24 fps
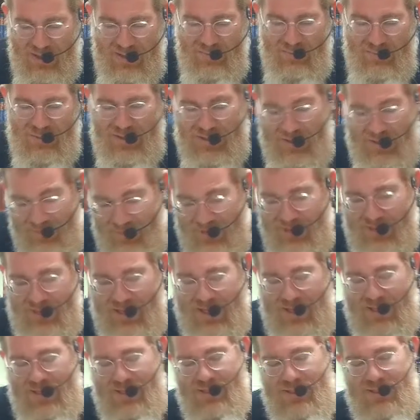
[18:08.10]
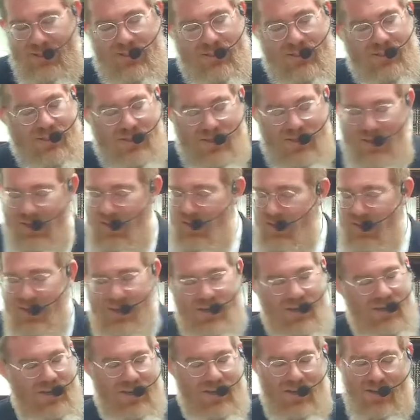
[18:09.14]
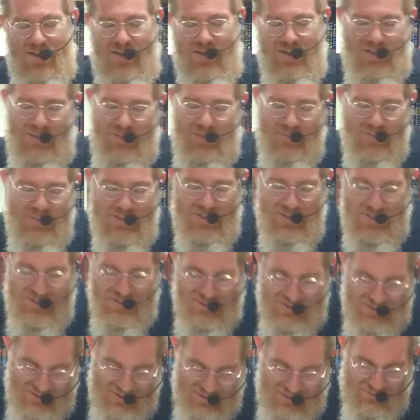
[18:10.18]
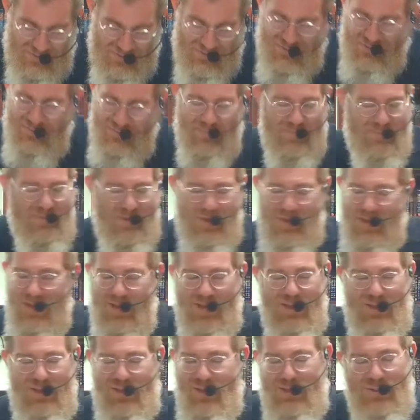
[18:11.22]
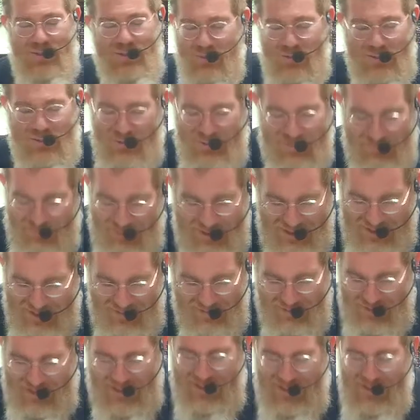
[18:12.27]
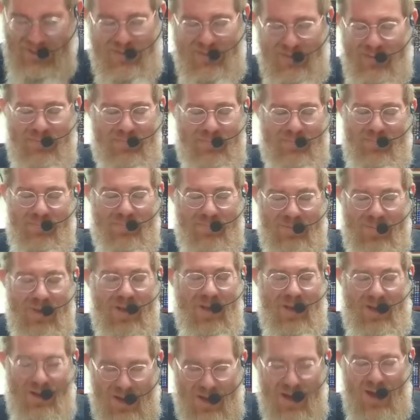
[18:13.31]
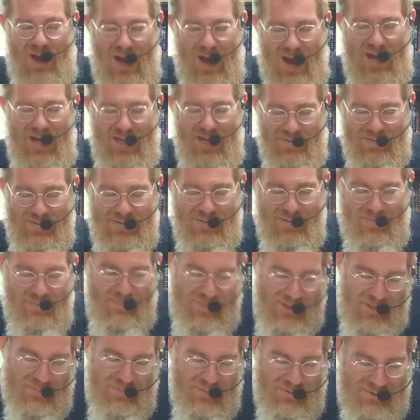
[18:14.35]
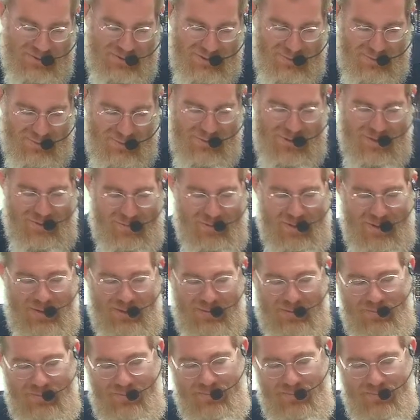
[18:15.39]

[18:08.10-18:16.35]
But nevertheless, Hashem says to Yona, you shouldn't be complaining. I have some people to worry about.